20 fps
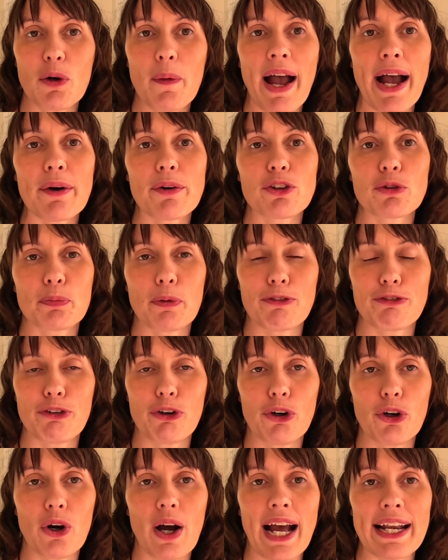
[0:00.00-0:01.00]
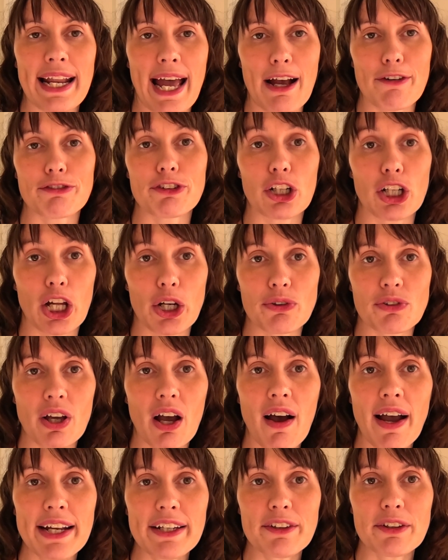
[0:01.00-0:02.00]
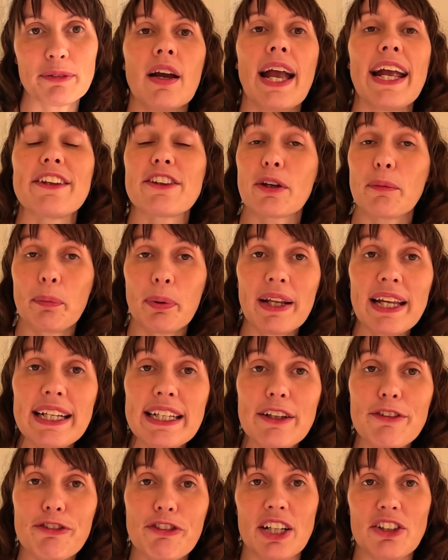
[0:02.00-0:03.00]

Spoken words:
hours before and after low tide. It's completely free